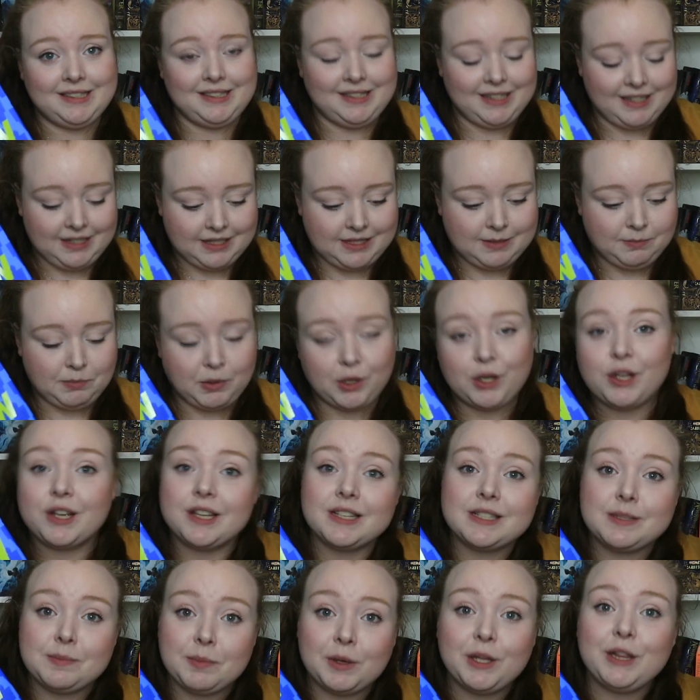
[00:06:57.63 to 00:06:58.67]
This book
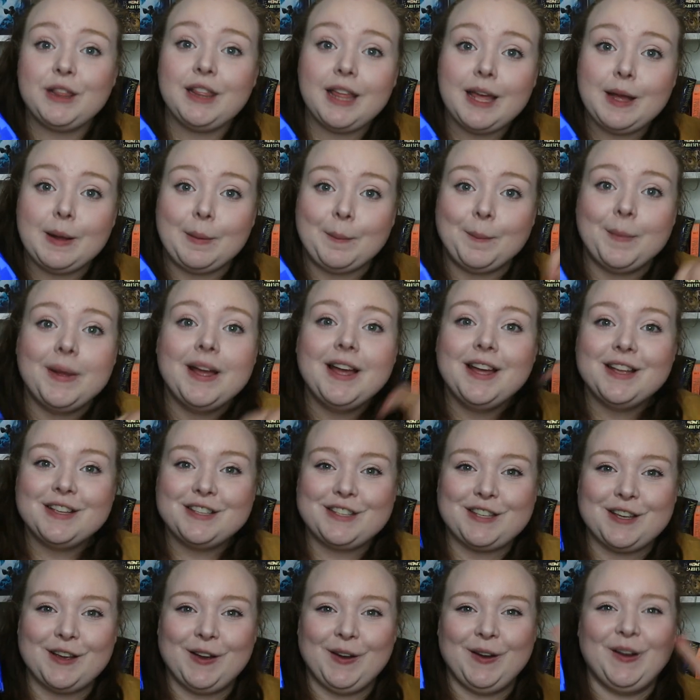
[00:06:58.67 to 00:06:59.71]
is about them.
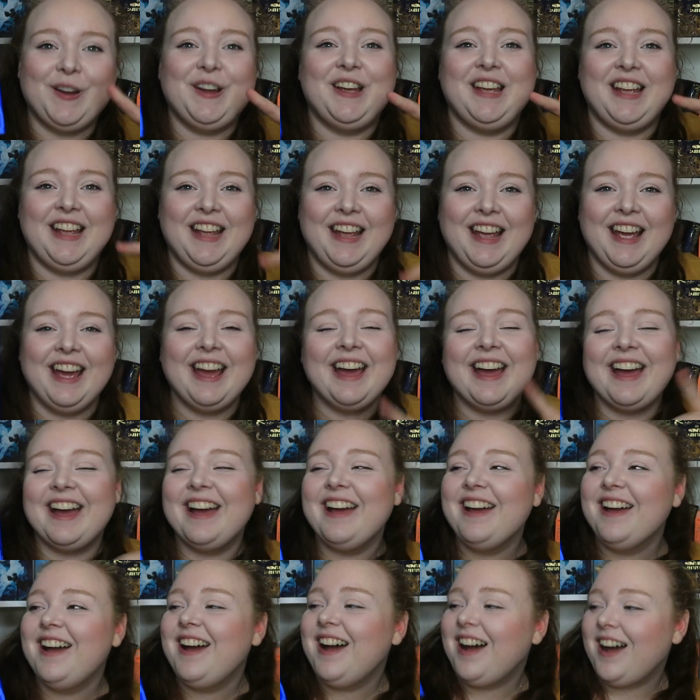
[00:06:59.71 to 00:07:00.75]
So yeah,
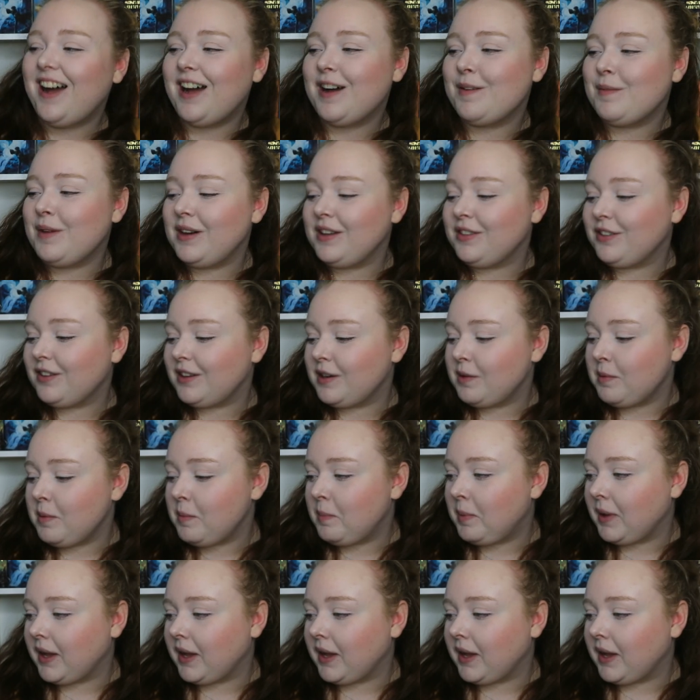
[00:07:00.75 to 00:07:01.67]
I thought I would